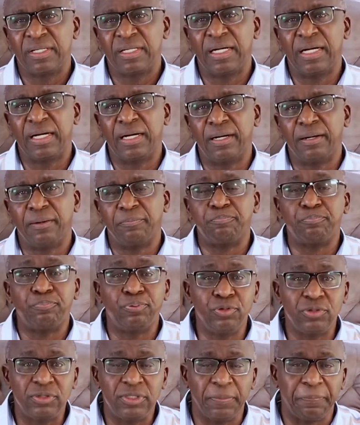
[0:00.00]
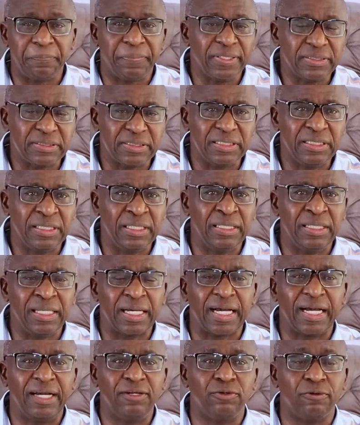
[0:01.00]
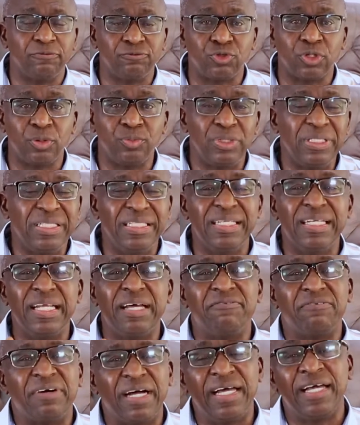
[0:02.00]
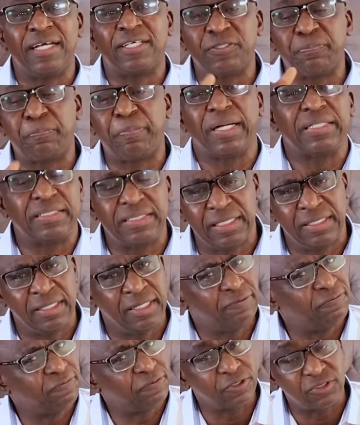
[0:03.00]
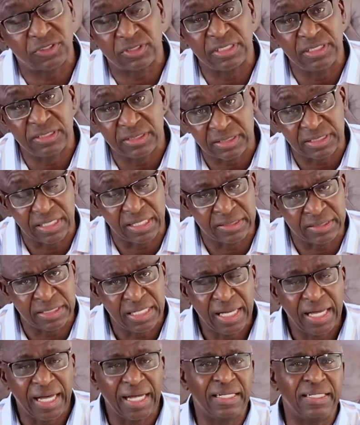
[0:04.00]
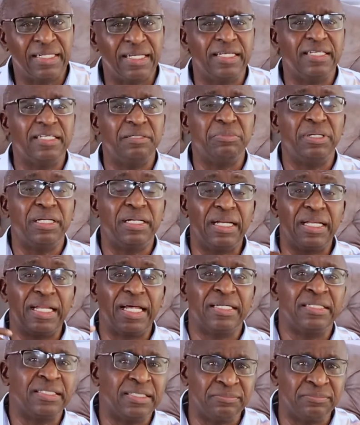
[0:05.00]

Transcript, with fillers: uh, put the person in the kind of trouble he never expected in the first instance, and then he may land